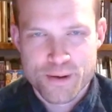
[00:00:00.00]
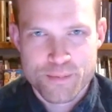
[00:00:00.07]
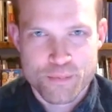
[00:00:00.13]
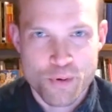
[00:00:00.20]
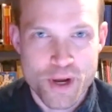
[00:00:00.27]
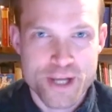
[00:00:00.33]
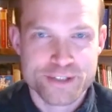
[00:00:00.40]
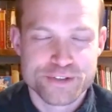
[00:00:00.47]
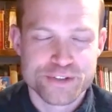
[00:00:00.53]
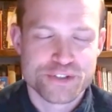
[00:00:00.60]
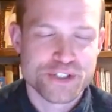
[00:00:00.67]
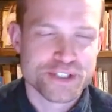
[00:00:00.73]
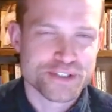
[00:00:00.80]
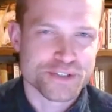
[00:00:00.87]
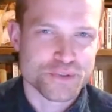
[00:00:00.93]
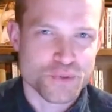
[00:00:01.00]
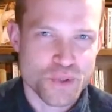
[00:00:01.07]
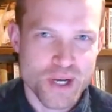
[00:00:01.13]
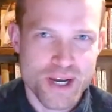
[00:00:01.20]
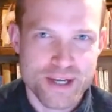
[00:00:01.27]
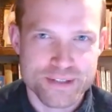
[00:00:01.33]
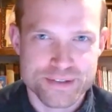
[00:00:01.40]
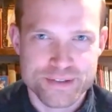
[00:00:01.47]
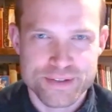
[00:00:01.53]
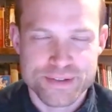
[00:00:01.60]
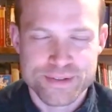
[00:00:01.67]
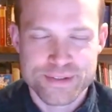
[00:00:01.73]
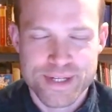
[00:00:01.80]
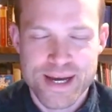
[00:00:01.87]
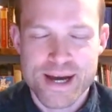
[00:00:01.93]
Praise to Jesus Christ,
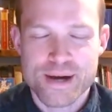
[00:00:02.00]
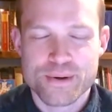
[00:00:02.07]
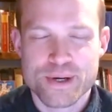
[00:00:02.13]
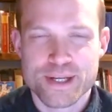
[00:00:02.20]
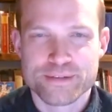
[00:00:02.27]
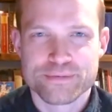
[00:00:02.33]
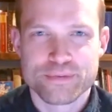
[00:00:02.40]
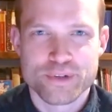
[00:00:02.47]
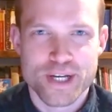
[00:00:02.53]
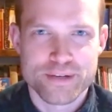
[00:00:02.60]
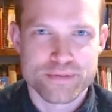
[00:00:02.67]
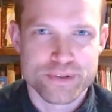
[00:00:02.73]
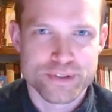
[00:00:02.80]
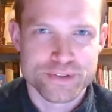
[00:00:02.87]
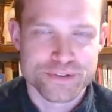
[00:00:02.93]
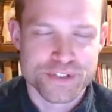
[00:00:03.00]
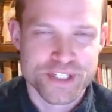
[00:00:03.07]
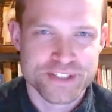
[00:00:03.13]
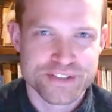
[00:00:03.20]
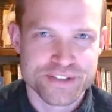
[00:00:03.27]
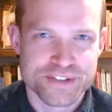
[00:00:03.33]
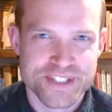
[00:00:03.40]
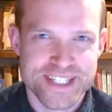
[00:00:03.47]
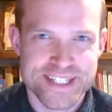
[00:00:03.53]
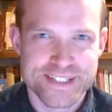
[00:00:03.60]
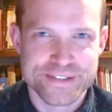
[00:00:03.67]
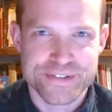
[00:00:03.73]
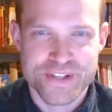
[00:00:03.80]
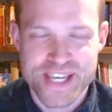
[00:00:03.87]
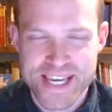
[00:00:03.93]
now and forever. Jesus
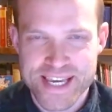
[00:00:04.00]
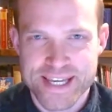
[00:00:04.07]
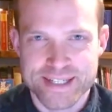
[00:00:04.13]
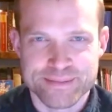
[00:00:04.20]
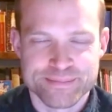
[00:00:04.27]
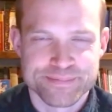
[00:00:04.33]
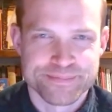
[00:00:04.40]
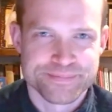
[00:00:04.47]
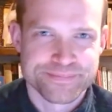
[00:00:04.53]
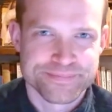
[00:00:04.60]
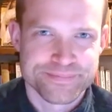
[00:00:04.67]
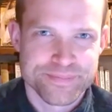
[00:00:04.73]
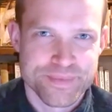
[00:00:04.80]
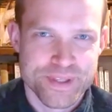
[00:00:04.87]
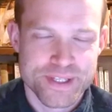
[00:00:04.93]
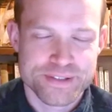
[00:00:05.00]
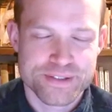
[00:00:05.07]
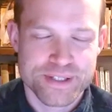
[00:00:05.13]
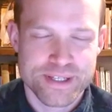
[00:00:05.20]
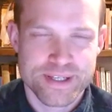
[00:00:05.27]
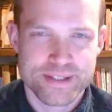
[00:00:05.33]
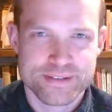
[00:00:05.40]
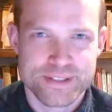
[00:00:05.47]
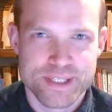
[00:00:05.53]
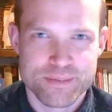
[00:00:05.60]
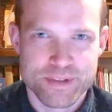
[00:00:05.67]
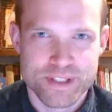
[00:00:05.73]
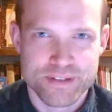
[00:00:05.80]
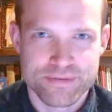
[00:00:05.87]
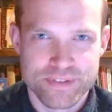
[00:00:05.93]
is King. This is
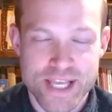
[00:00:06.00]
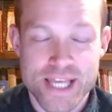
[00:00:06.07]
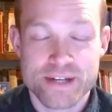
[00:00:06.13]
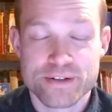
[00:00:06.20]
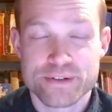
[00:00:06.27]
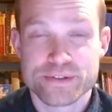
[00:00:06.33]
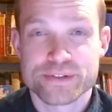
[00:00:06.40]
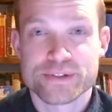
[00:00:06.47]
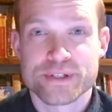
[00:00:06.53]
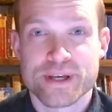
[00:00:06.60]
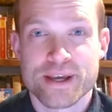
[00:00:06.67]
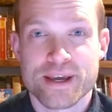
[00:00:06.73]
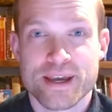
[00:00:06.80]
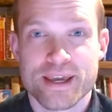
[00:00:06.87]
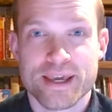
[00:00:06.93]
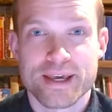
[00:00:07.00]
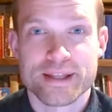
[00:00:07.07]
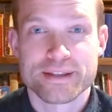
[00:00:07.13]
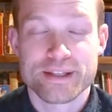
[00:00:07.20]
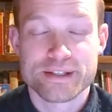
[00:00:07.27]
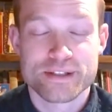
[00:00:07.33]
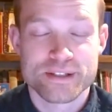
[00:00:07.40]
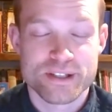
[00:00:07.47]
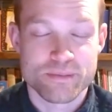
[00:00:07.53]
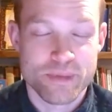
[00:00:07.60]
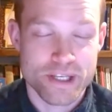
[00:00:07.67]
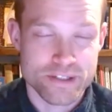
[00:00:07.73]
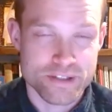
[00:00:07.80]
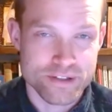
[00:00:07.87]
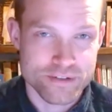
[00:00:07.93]
Timothy Flanders, and this is a
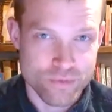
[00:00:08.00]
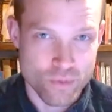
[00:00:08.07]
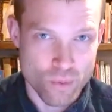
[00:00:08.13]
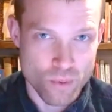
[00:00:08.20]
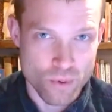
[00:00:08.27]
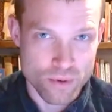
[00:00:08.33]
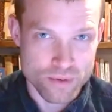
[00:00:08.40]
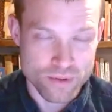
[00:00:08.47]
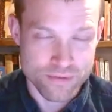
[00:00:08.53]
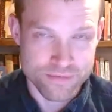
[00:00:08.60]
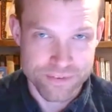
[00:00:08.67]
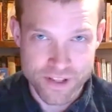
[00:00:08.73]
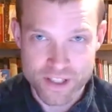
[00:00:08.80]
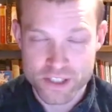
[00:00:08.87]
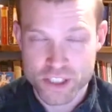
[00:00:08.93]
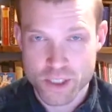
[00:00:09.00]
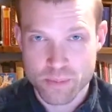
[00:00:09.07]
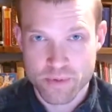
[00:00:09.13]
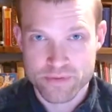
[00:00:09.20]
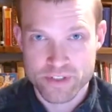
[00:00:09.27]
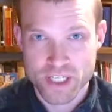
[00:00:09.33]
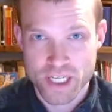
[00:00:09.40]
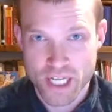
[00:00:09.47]
message for the Fellowship of St.